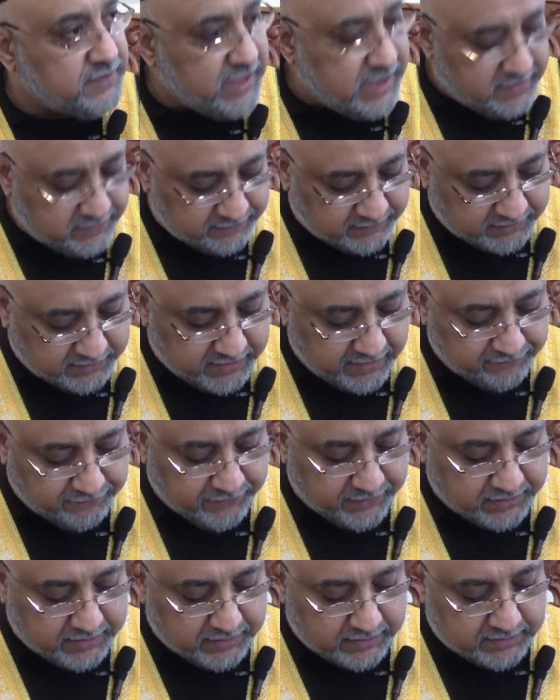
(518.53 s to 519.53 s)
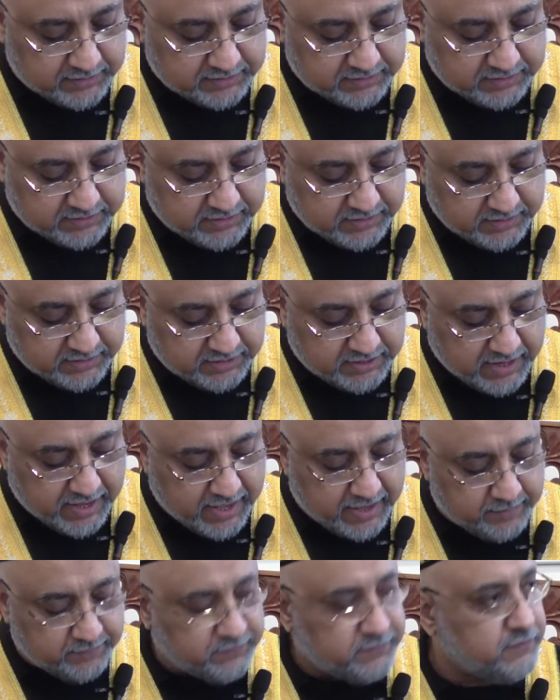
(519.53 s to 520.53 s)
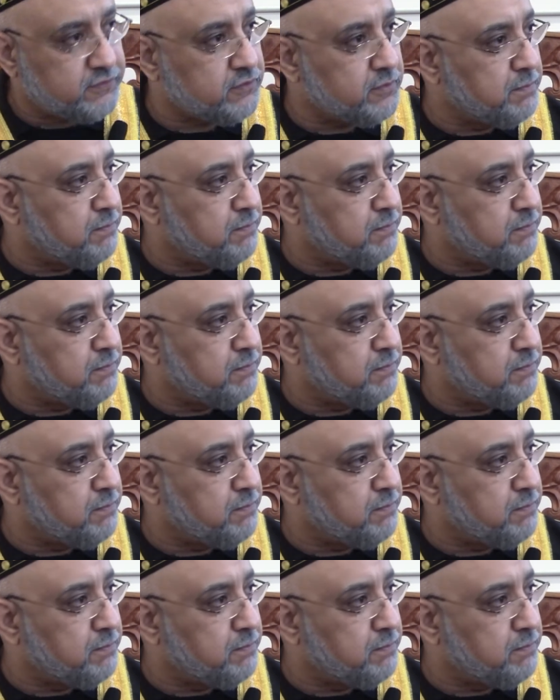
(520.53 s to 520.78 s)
these difficult times to